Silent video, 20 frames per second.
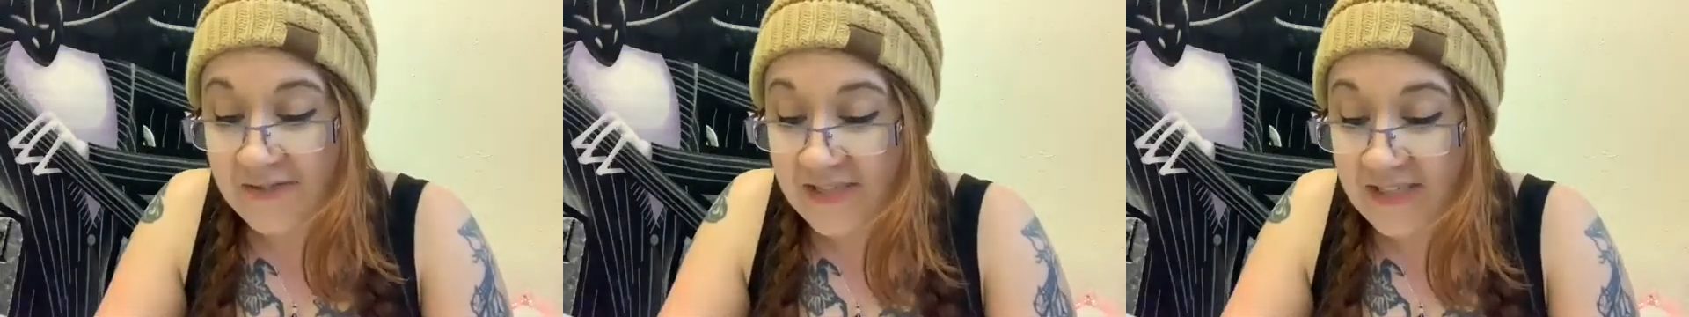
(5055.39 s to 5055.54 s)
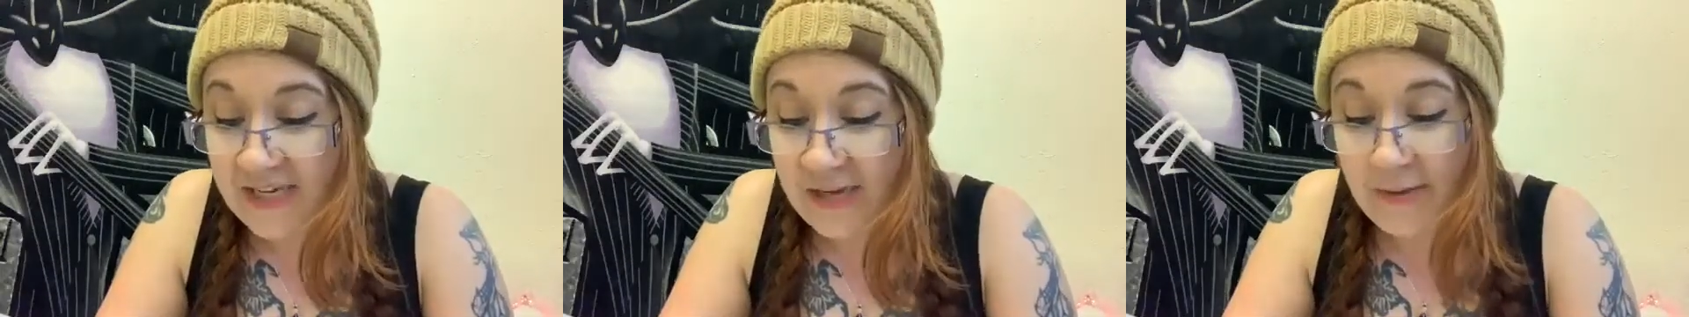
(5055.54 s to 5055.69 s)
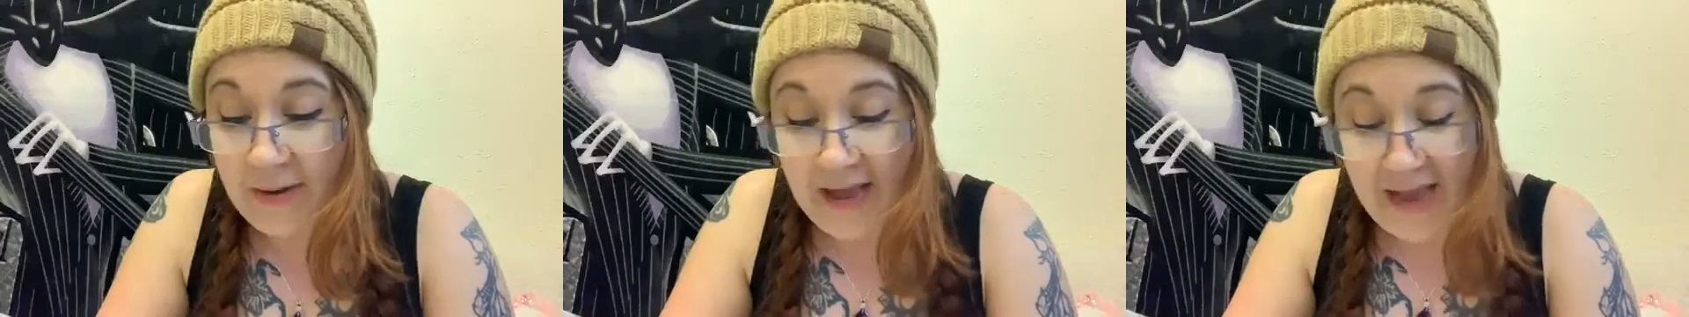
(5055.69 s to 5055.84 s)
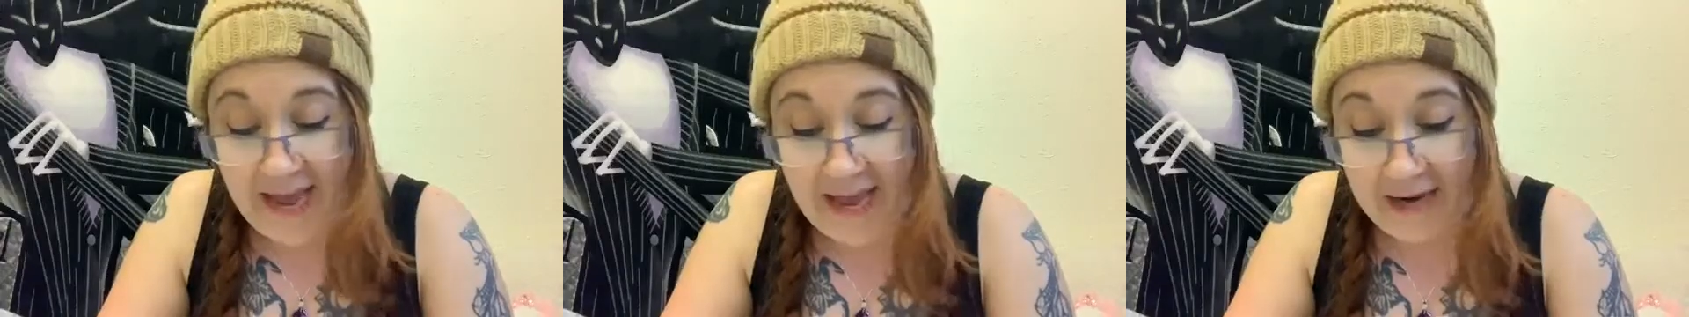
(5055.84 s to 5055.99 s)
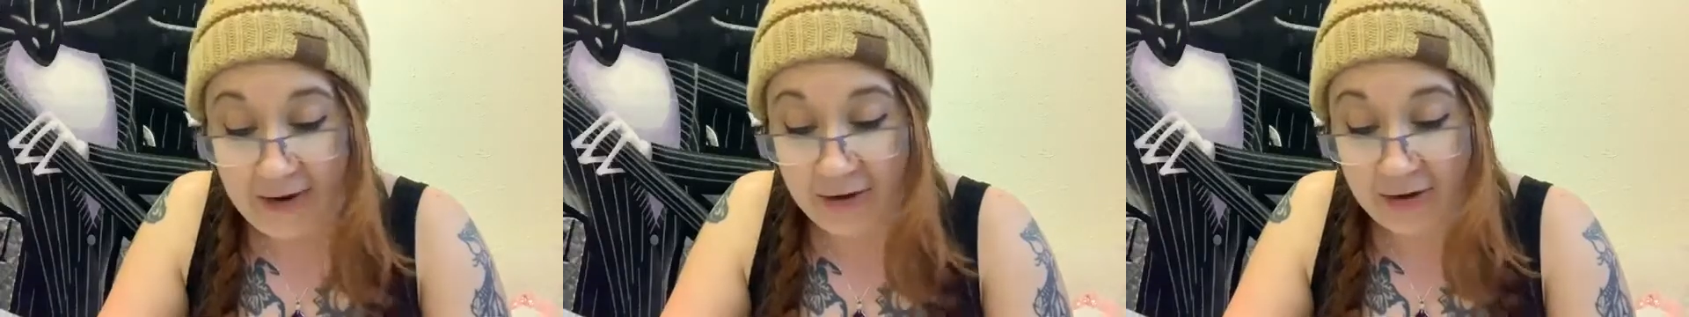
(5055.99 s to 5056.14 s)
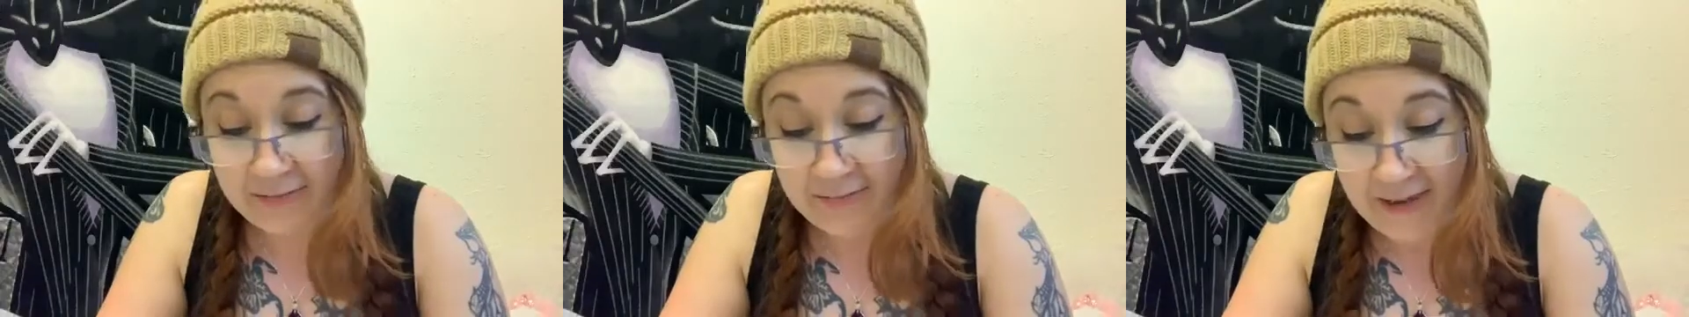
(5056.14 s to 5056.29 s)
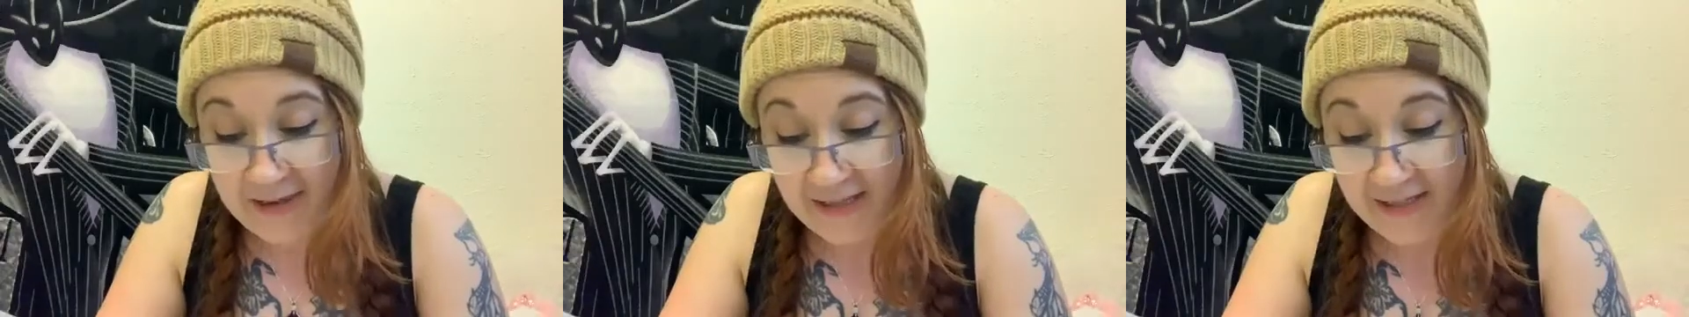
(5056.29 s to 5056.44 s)
of see what
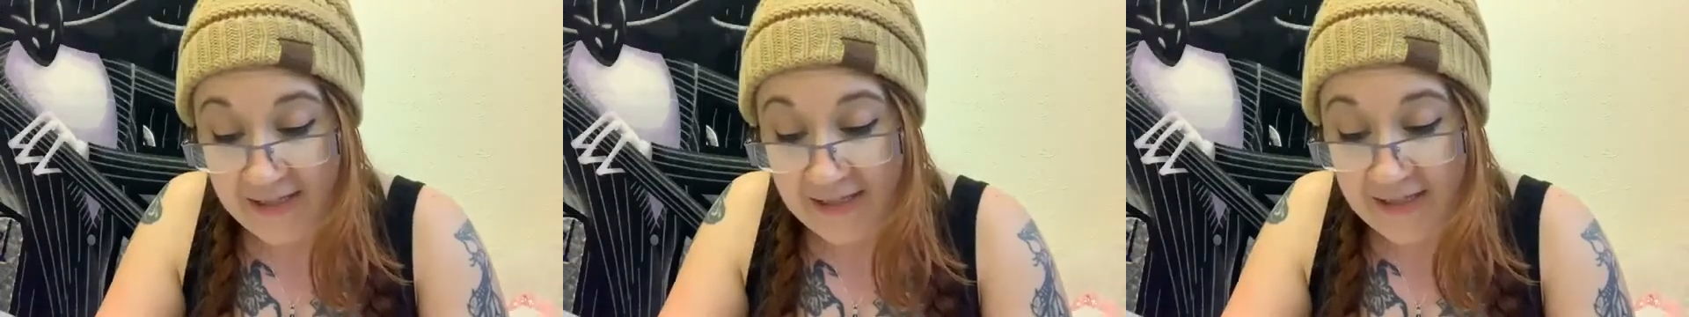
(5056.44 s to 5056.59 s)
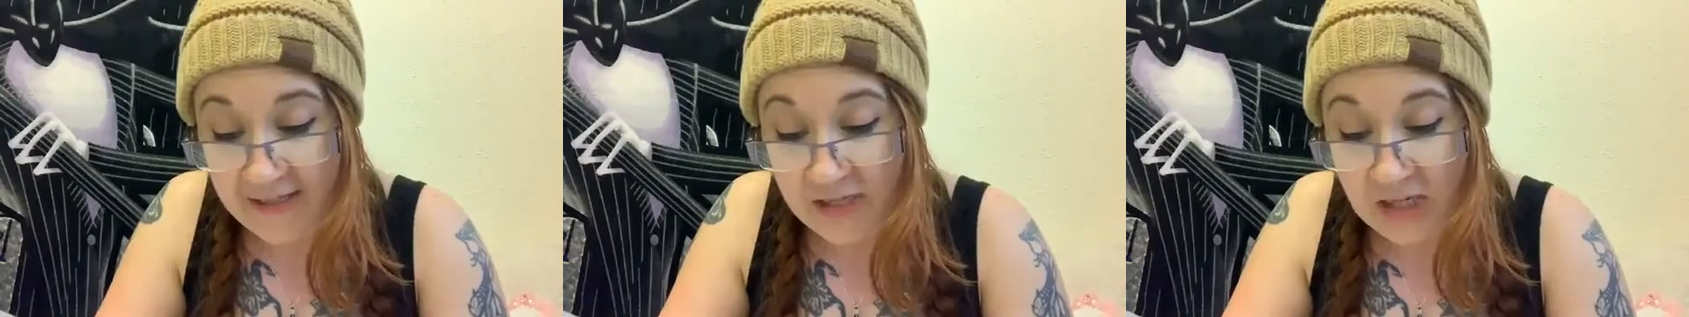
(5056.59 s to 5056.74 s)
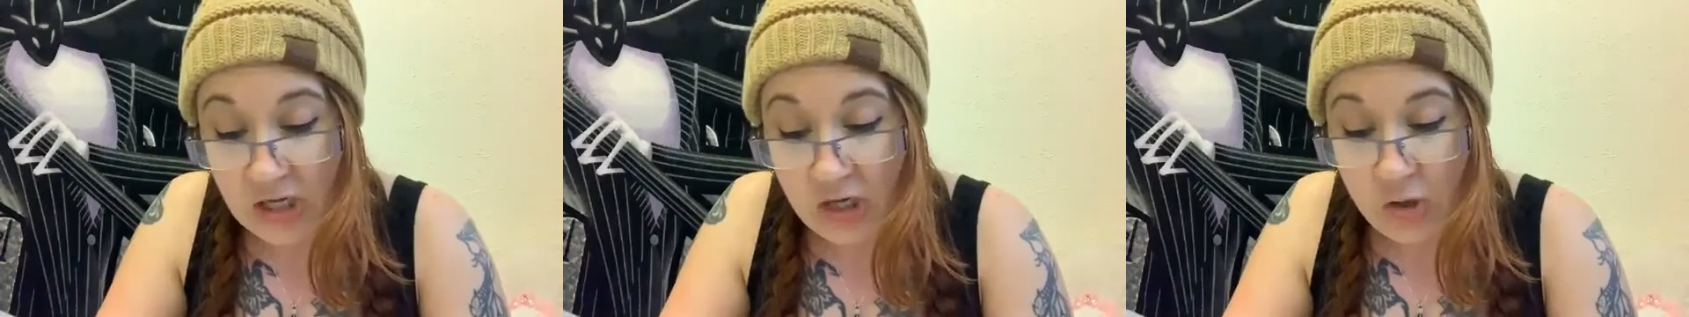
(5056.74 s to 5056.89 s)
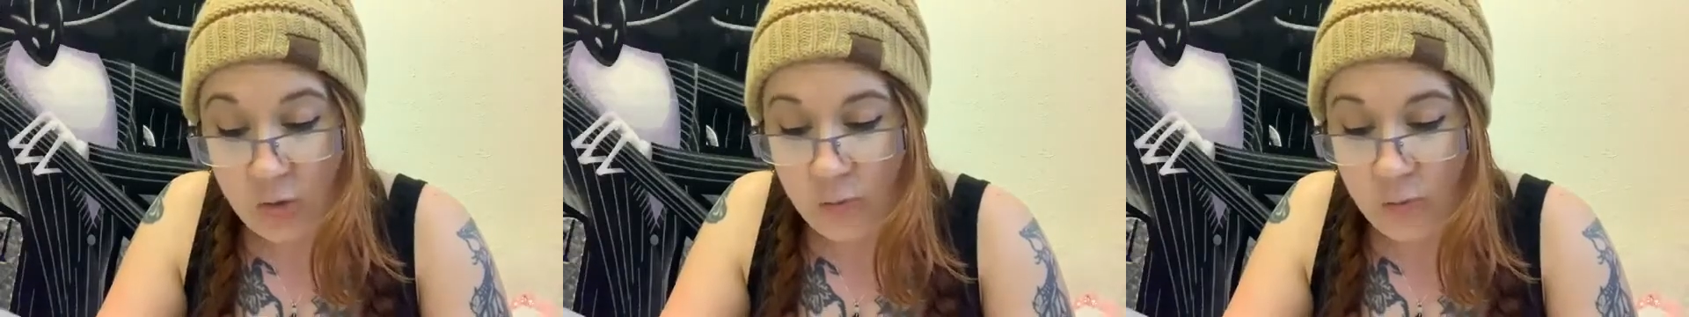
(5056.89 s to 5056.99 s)
Hagrid meant.